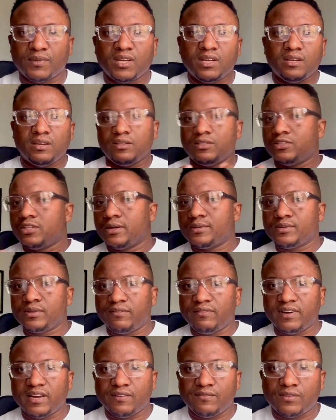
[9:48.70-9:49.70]
In terms of
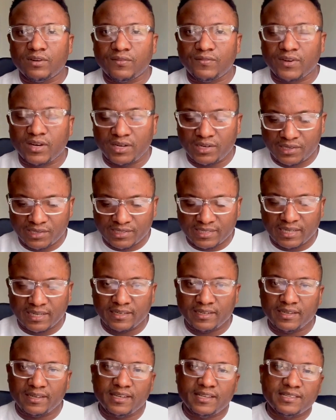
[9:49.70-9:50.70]
level of
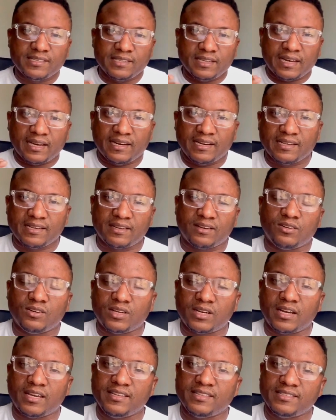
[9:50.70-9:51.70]
understanding, is it
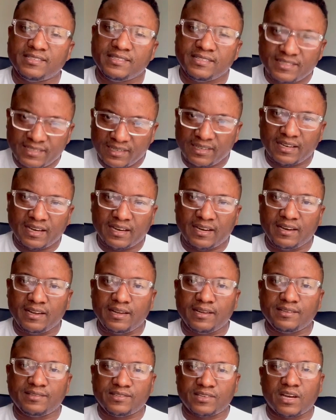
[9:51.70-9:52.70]
an
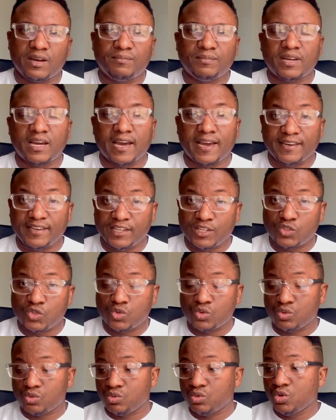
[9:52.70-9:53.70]
exam that I need
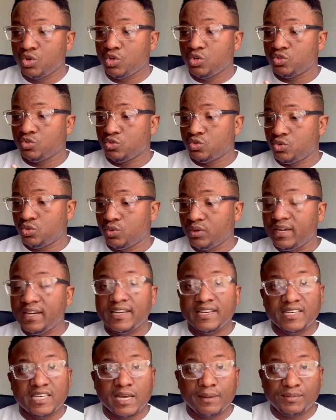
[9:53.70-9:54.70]
to do
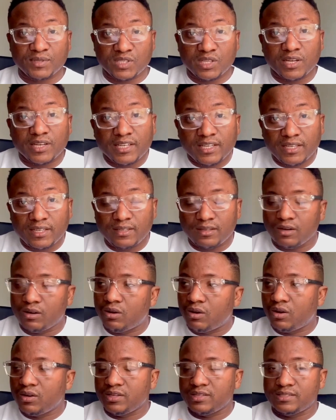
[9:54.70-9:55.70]
in-depth study,
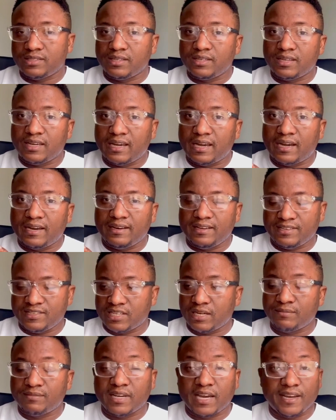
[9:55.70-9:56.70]
or is it an
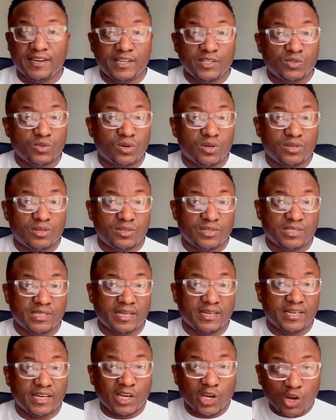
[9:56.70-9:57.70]
exam that I need to
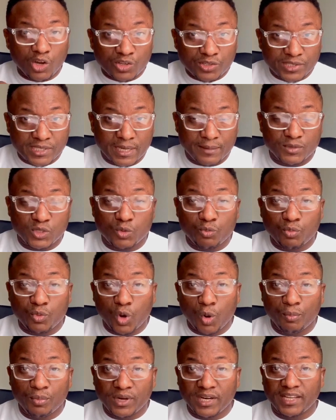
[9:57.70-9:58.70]
understand the concepts
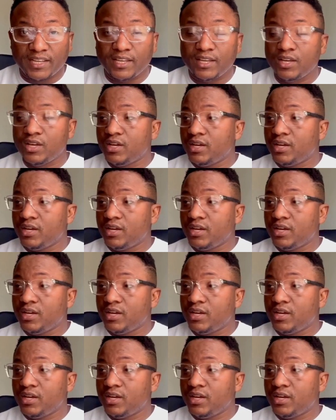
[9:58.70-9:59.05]
properly?